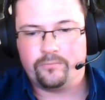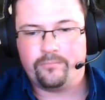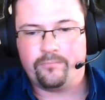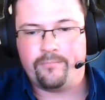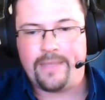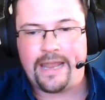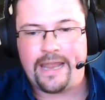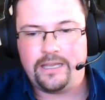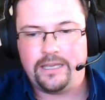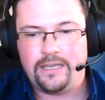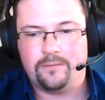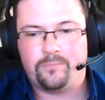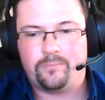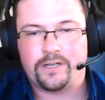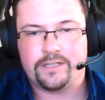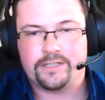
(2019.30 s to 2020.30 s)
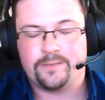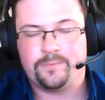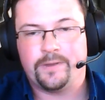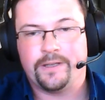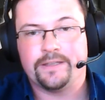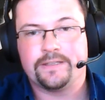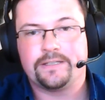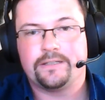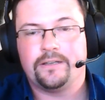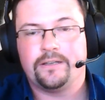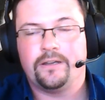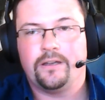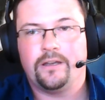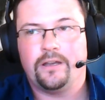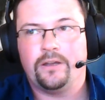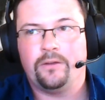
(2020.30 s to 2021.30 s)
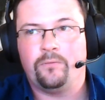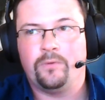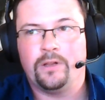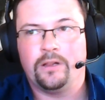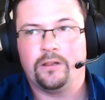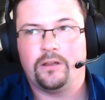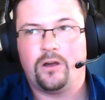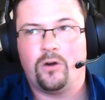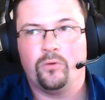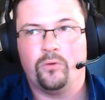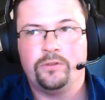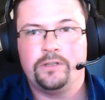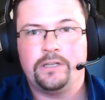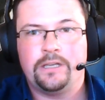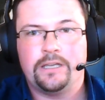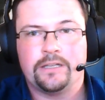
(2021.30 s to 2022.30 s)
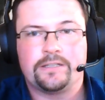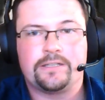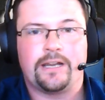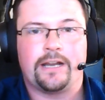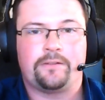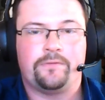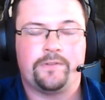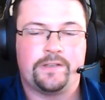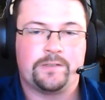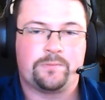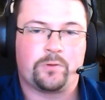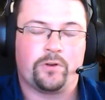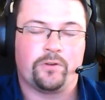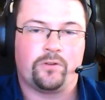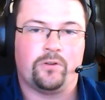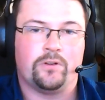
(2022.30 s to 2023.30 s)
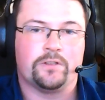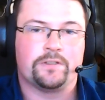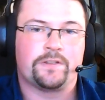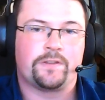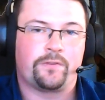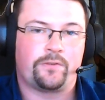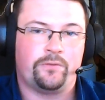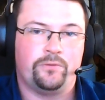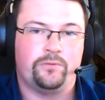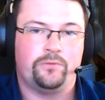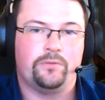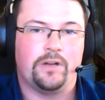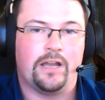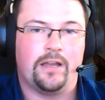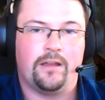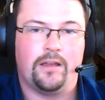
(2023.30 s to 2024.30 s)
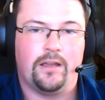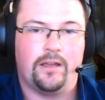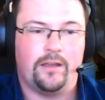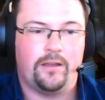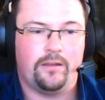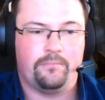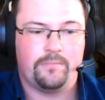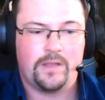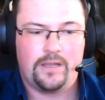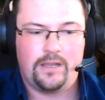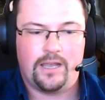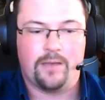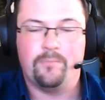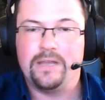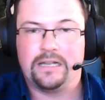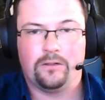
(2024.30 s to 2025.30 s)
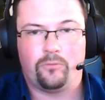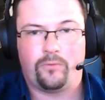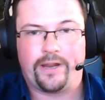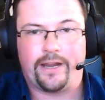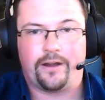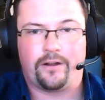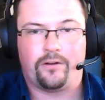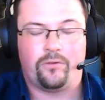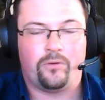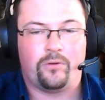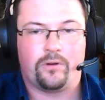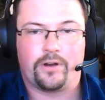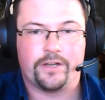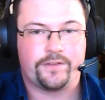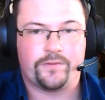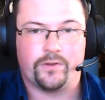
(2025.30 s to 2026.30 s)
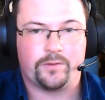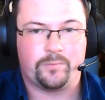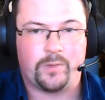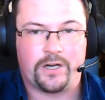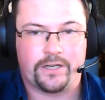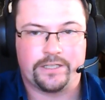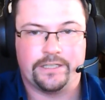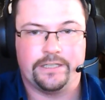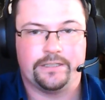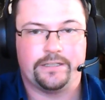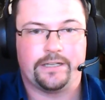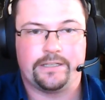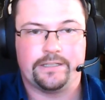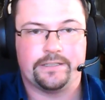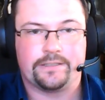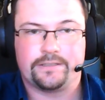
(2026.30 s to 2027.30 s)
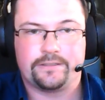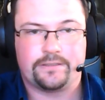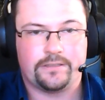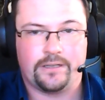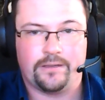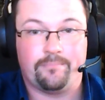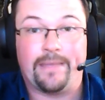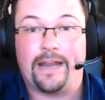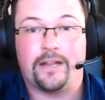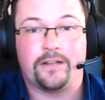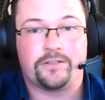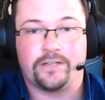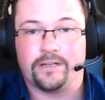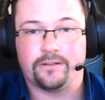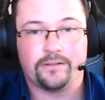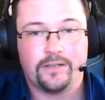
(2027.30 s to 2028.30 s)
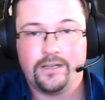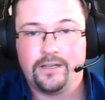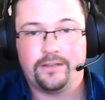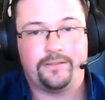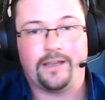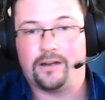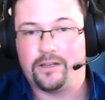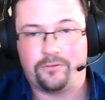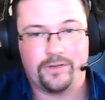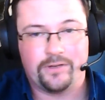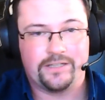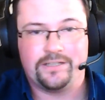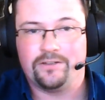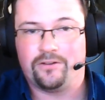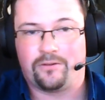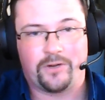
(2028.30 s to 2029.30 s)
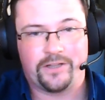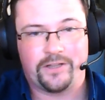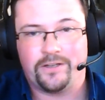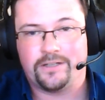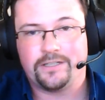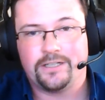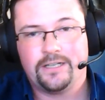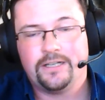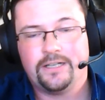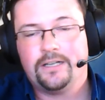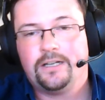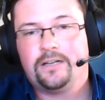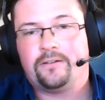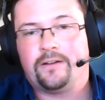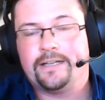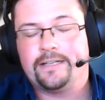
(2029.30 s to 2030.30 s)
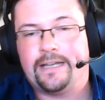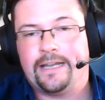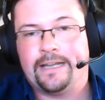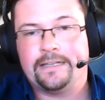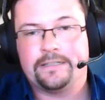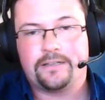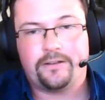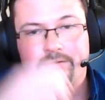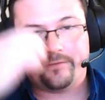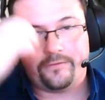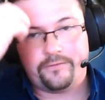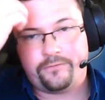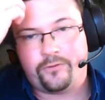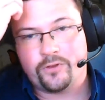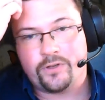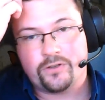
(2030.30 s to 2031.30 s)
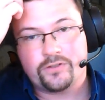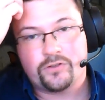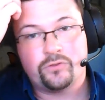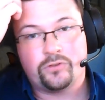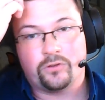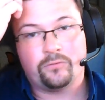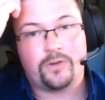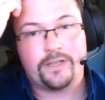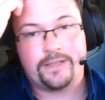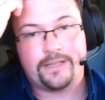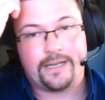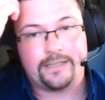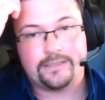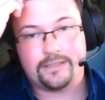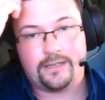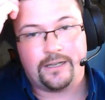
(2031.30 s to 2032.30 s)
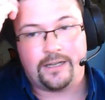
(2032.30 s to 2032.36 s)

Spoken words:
many participants will only interact with these protocols through a middleware or a third party that is managing their liquidity or whatnot, right? And for those who don't want that,